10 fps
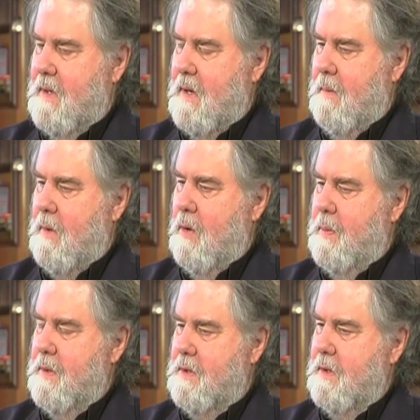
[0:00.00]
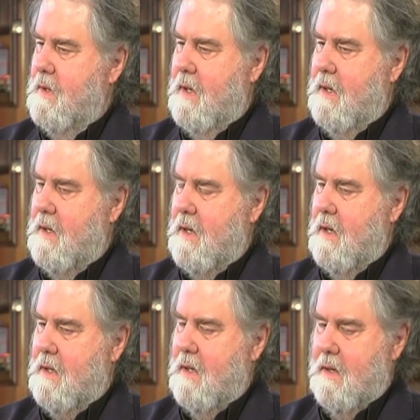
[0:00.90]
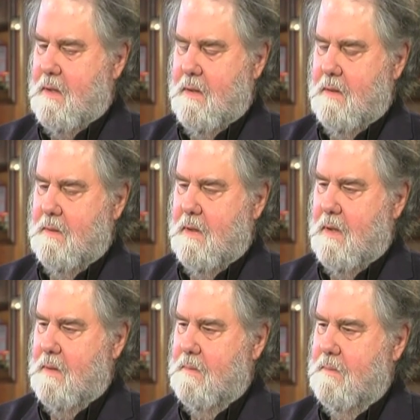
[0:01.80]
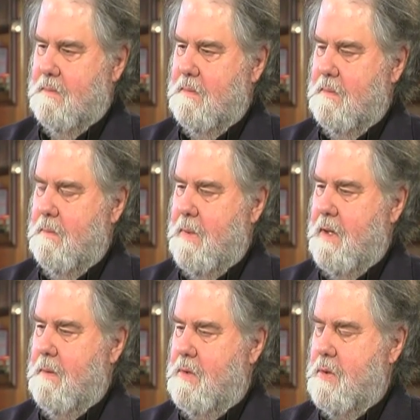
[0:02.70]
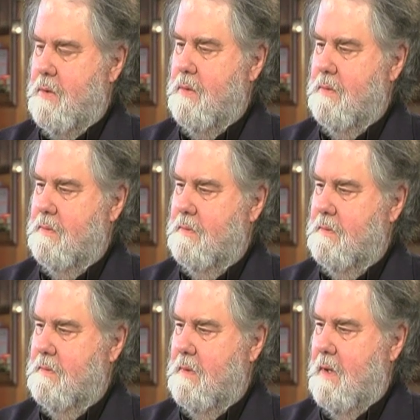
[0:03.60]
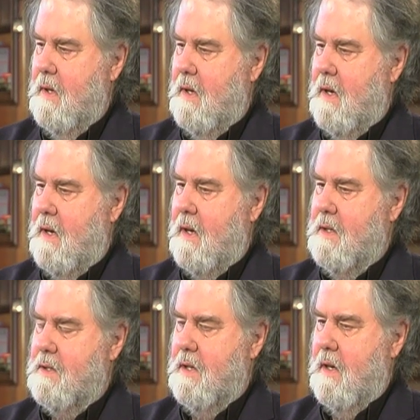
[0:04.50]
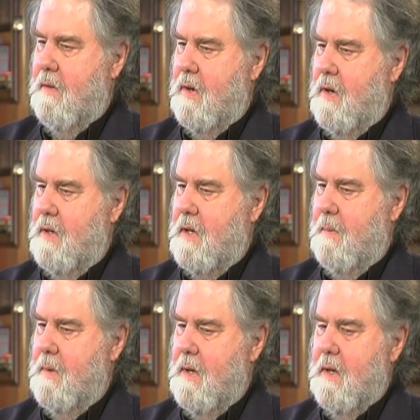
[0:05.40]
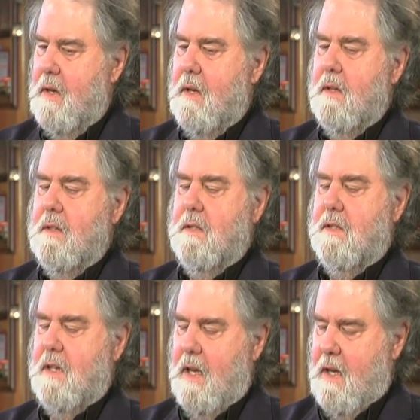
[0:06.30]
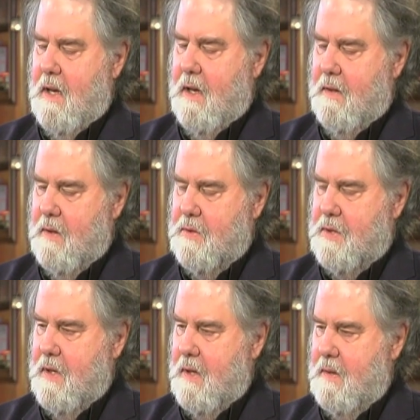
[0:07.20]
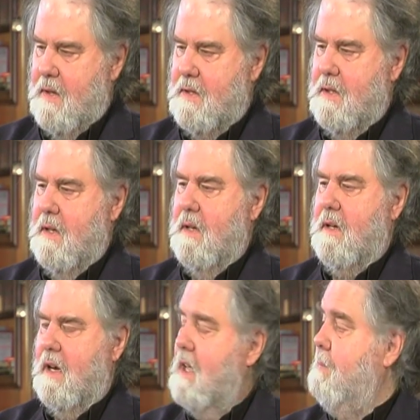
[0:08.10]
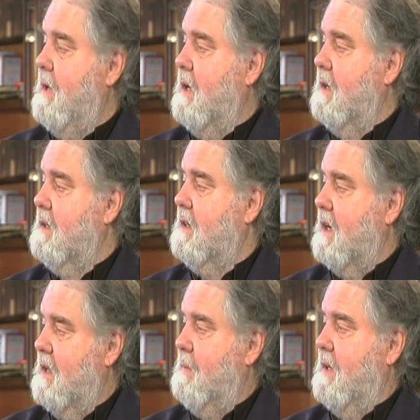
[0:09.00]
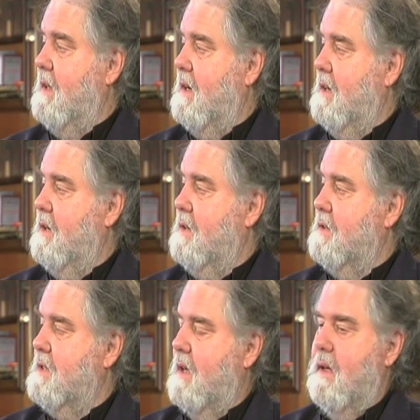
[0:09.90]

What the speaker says: I'm open to anything like that being true. I just have a hard time saying those things, just claiming that, you know, because